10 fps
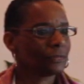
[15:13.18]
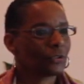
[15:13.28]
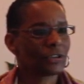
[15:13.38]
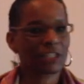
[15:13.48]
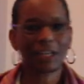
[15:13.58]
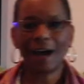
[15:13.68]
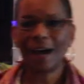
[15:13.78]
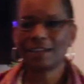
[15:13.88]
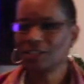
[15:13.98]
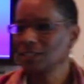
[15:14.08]
Or is
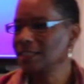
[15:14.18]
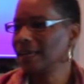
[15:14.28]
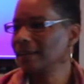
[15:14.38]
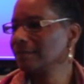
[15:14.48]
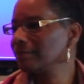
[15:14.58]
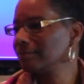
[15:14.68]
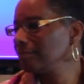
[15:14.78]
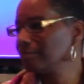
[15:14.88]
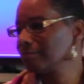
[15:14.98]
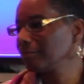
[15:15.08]
God just that
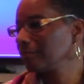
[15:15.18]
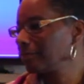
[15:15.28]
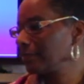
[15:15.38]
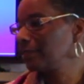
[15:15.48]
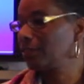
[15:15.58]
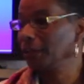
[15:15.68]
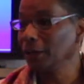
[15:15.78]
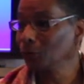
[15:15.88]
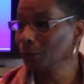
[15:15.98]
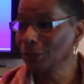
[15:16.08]

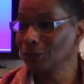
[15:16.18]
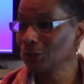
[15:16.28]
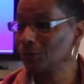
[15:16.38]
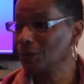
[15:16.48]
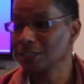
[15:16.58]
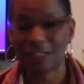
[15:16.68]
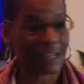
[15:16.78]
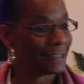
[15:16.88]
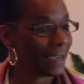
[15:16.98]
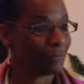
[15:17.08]
thing we do on
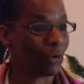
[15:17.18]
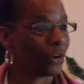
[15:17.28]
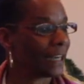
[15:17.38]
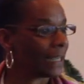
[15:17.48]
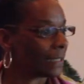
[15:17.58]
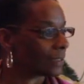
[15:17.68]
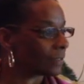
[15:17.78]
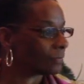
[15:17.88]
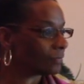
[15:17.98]
Sunday morning?